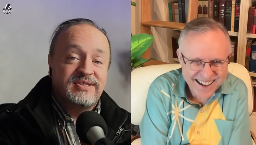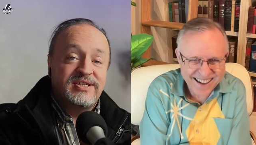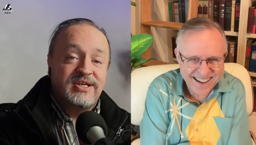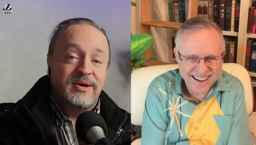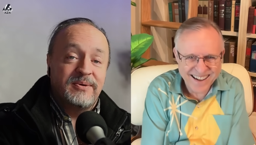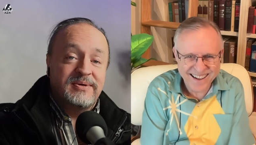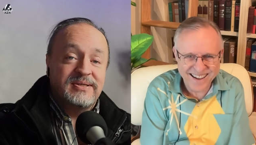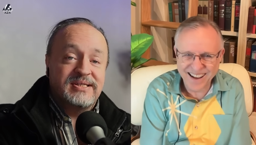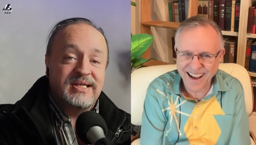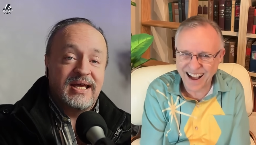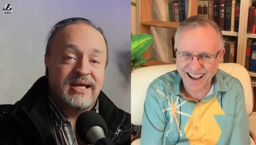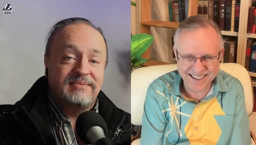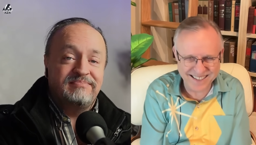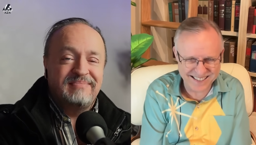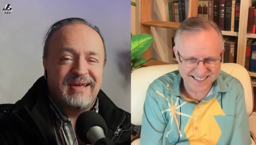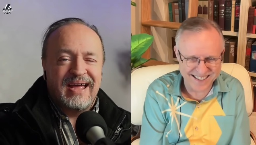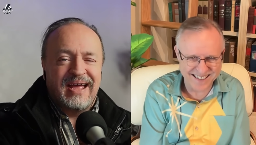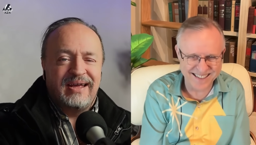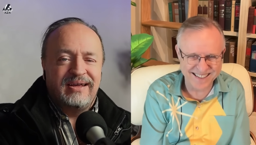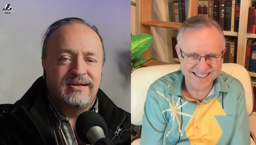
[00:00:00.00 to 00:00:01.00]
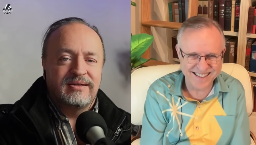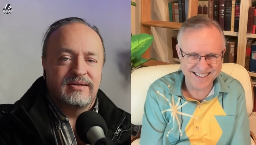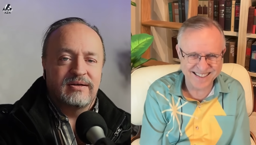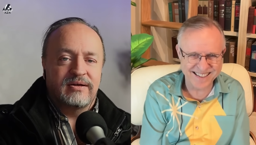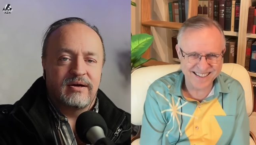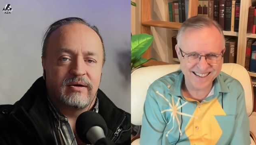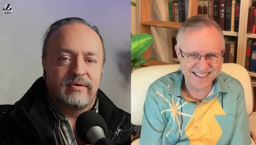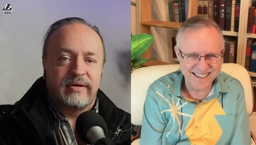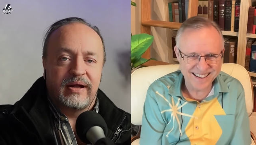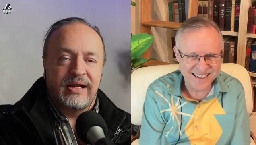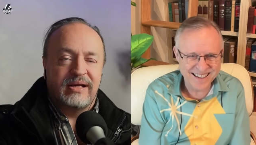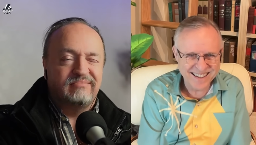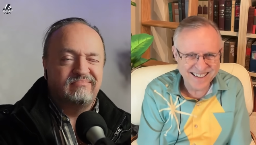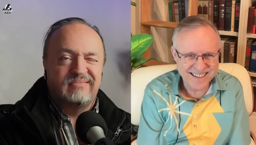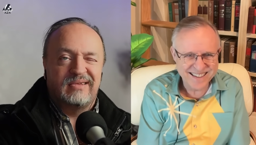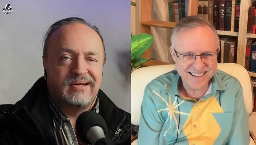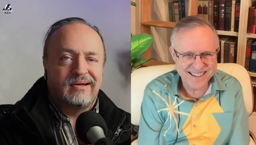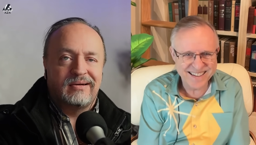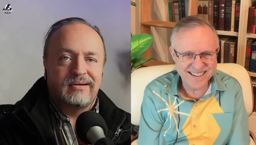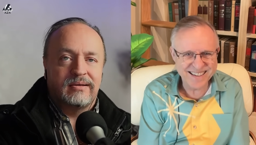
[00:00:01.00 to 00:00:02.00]
Speaker 1: She always said, "Eh, you look all right."
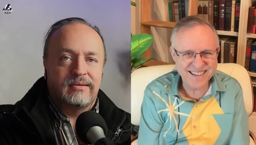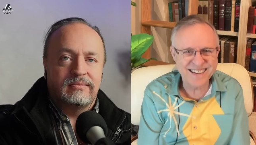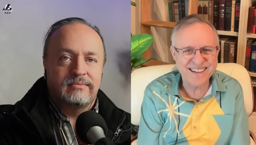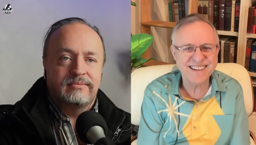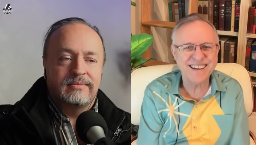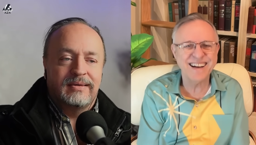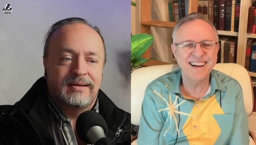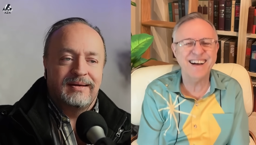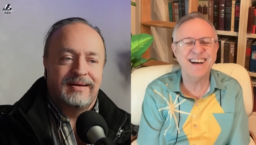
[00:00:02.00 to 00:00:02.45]
I don't know.